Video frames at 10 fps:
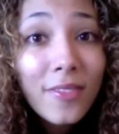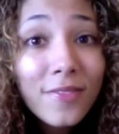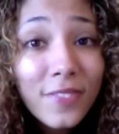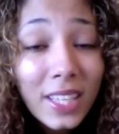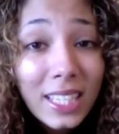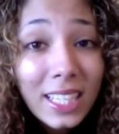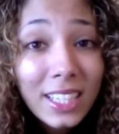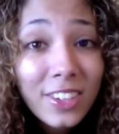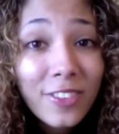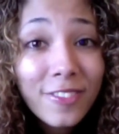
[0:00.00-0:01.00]
Feeling a
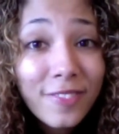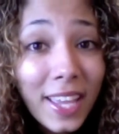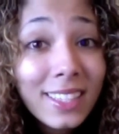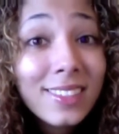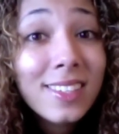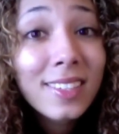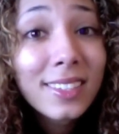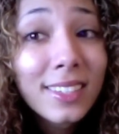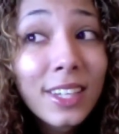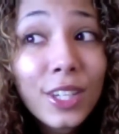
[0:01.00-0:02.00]
little faint?
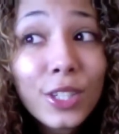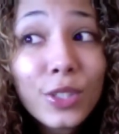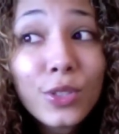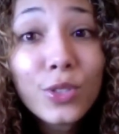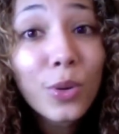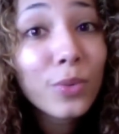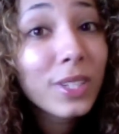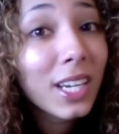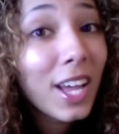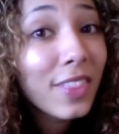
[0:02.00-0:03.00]
Don't
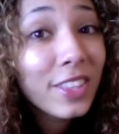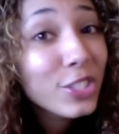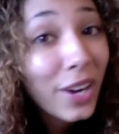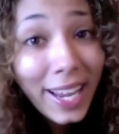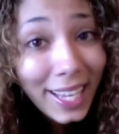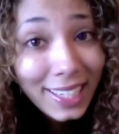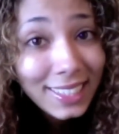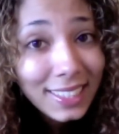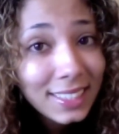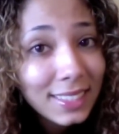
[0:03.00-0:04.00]
get on the
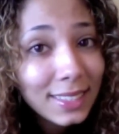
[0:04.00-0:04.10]
train.